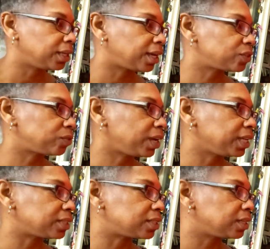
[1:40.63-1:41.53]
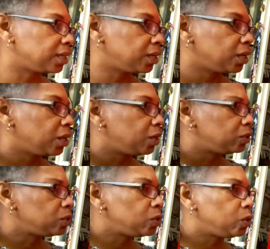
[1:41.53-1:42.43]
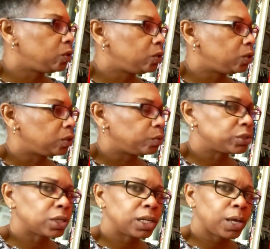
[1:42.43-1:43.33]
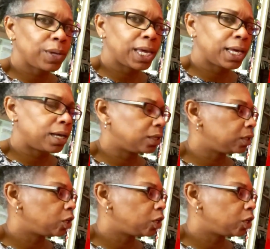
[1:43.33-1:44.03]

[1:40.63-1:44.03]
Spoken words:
That's right. Ooh, what's going to go here?